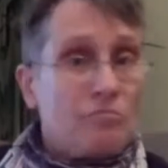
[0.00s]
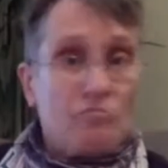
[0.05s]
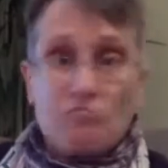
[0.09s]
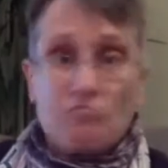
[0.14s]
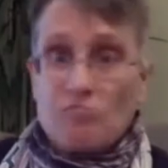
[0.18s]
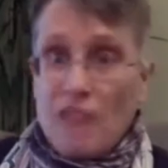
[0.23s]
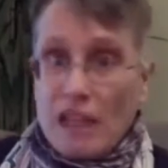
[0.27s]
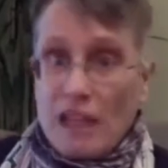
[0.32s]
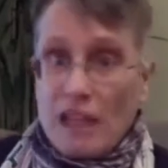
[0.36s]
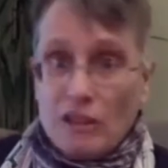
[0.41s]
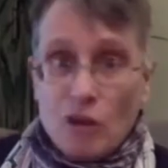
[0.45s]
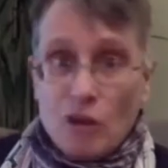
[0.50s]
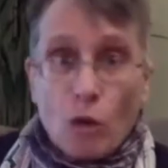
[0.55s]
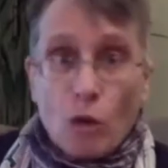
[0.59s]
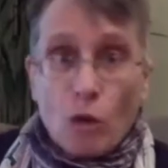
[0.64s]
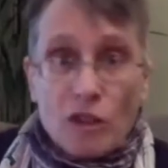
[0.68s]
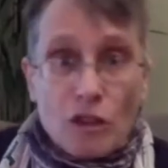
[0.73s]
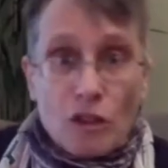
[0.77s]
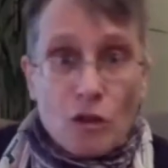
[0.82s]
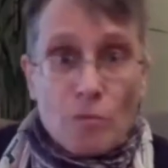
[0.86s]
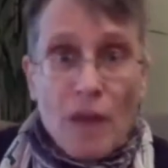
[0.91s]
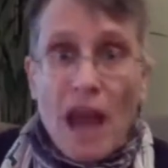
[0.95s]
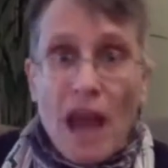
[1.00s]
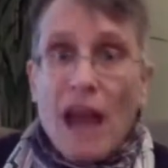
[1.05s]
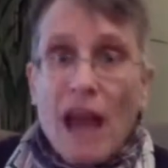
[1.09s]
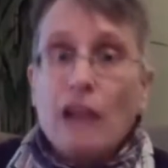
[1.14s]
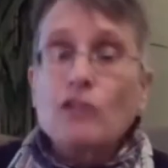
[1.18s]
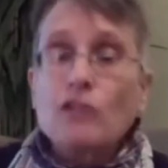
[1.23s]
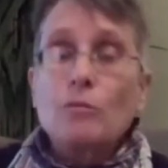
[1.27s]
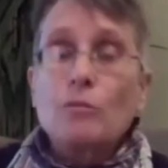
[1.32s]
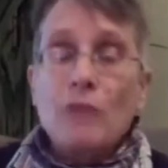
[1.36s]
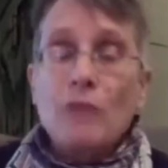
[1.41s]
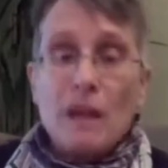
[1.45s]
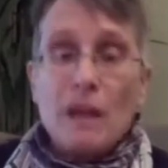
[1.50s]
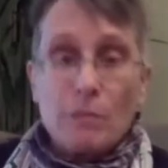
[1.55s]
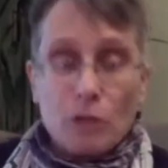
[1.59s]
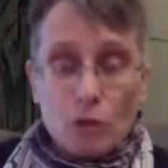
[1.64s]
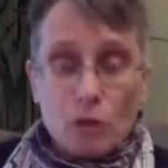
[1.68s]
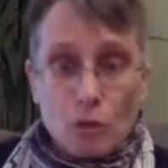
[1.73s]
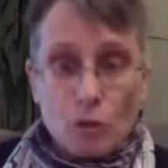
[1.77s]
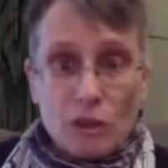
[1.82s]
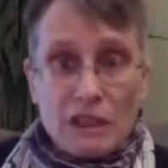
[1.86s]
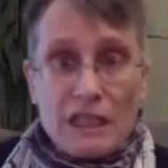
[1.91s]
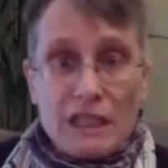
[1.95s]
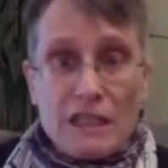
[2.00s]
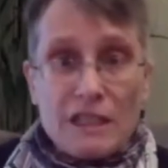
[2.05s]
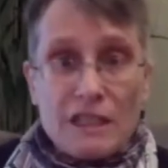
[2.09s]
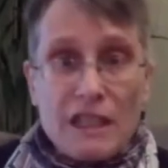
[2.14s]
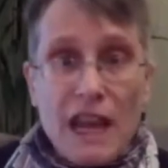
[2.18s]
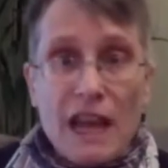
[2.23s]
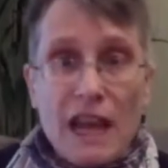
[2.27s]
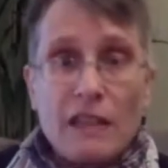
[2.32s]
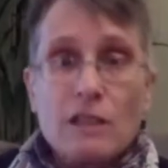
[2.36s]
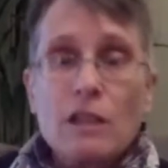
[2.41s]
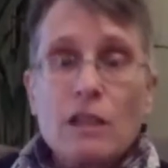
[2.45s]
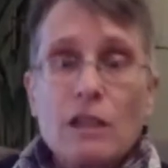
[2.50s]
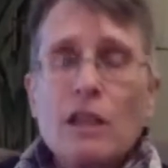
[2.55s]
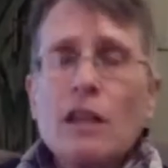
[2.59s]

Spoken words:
that's holding you back, to be able to release that.